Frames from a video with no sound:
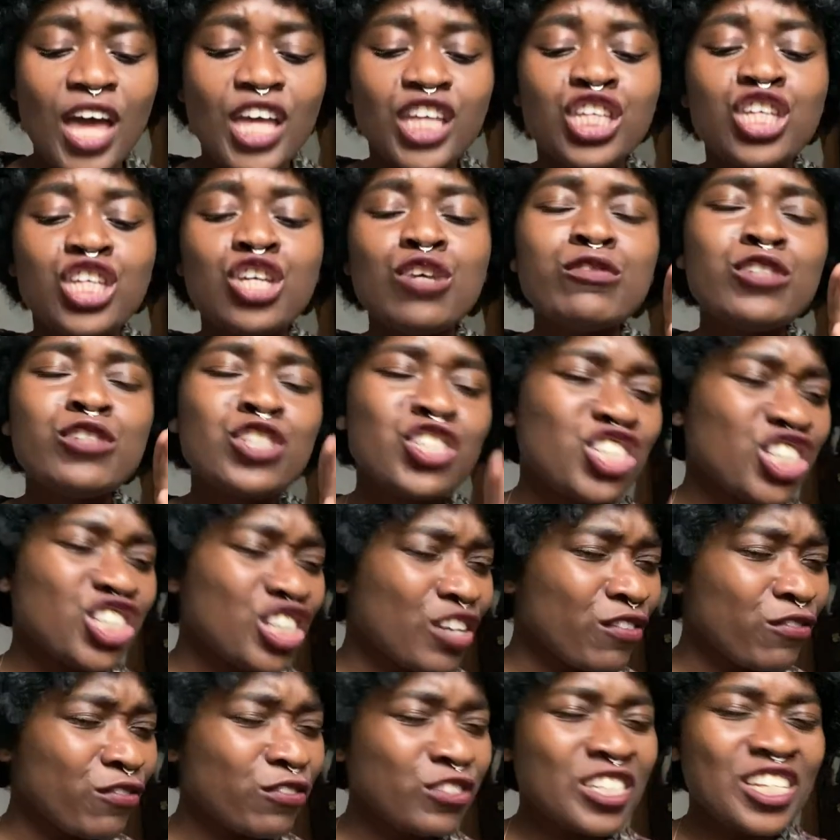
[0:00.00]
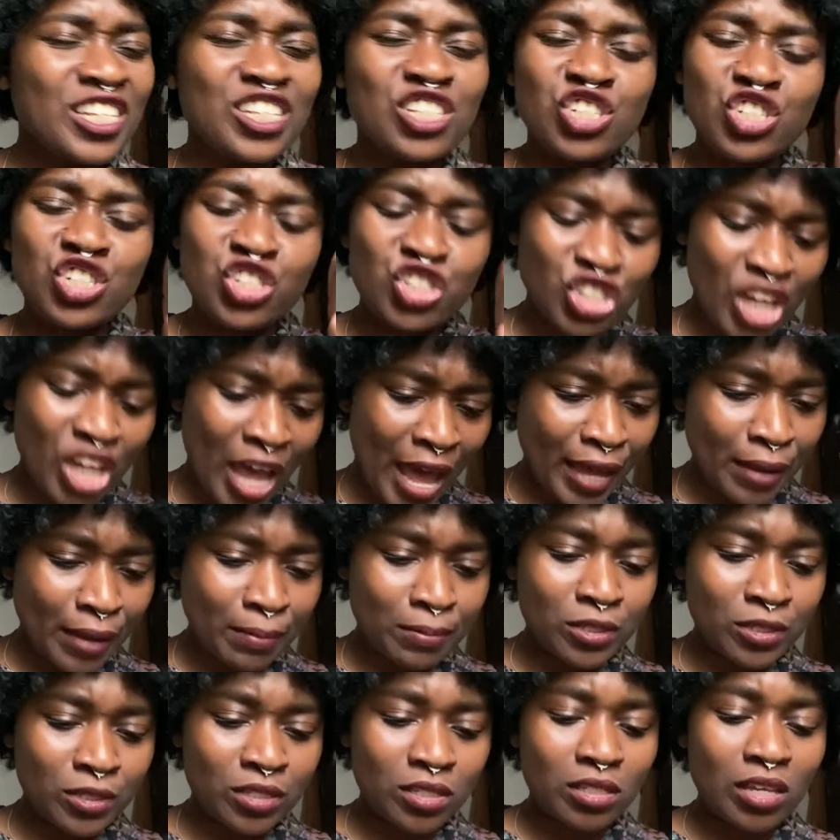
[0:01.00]
You've shifted
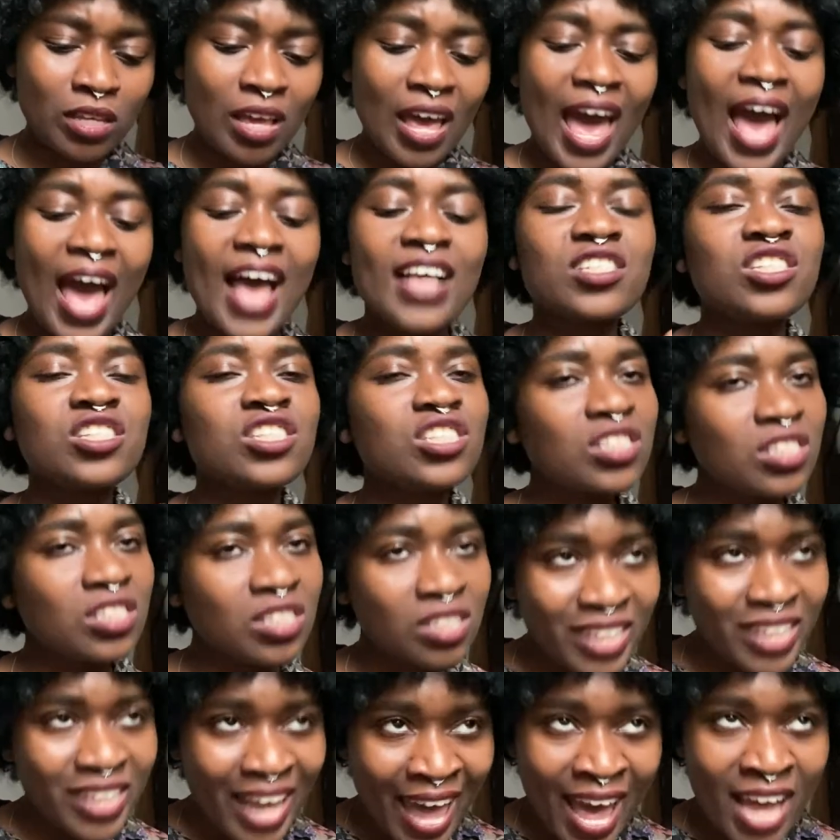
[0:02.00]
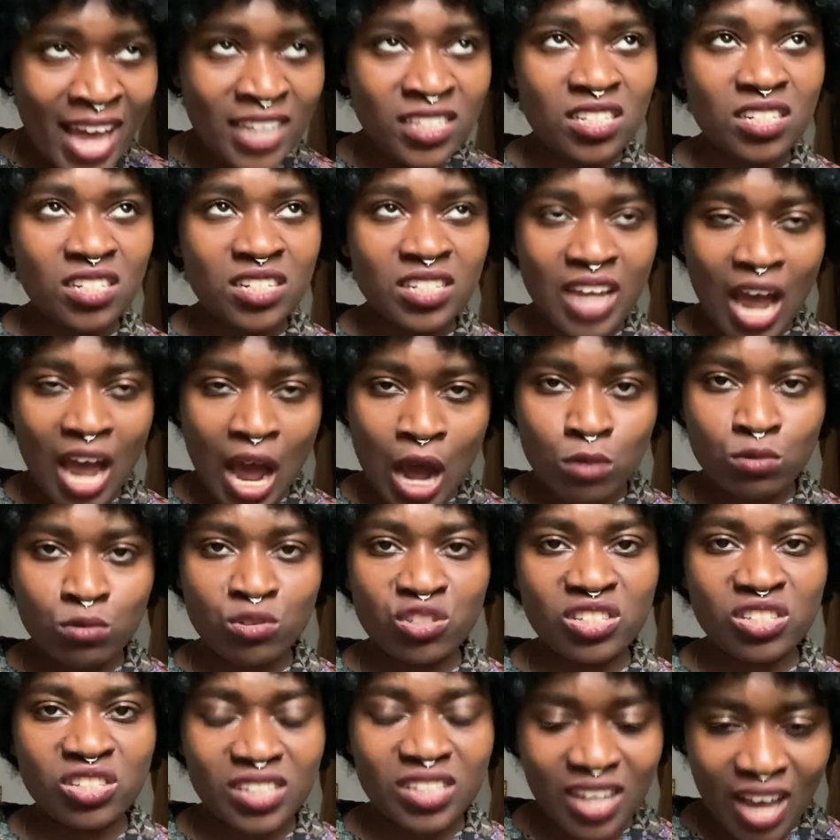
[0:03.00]
shapes and stared down
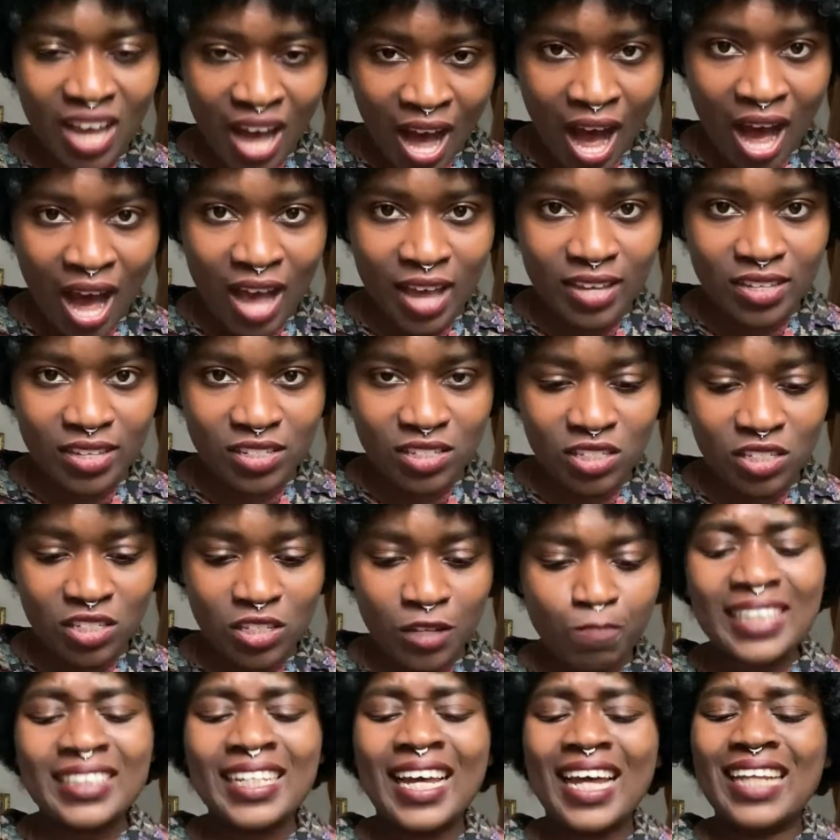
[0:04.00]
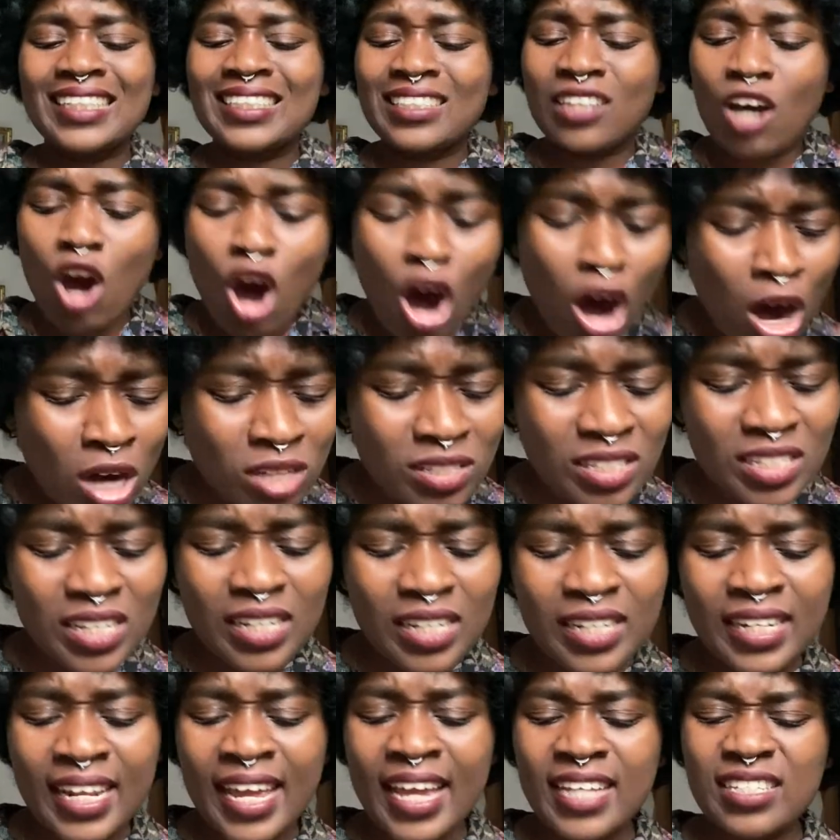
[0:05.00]
skies that
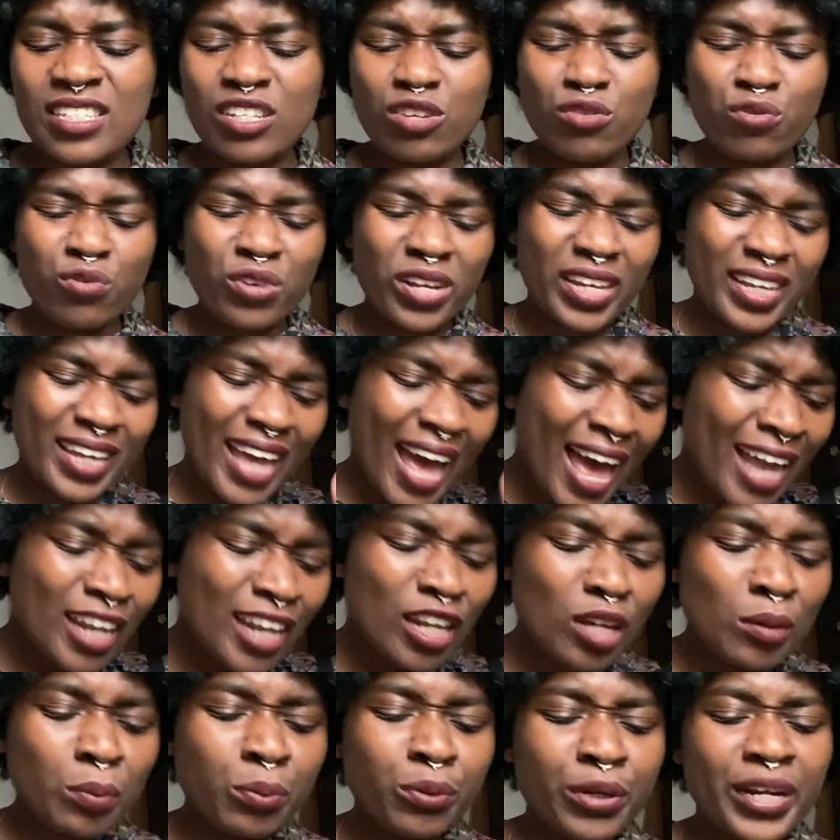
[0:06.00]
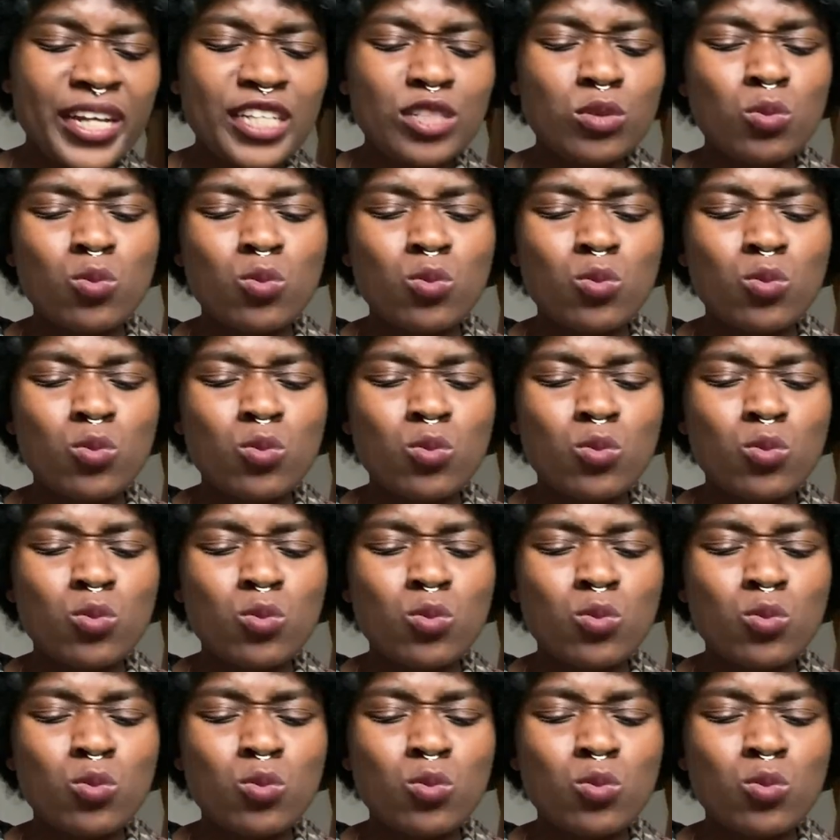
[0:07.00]
alternate and recalibrate,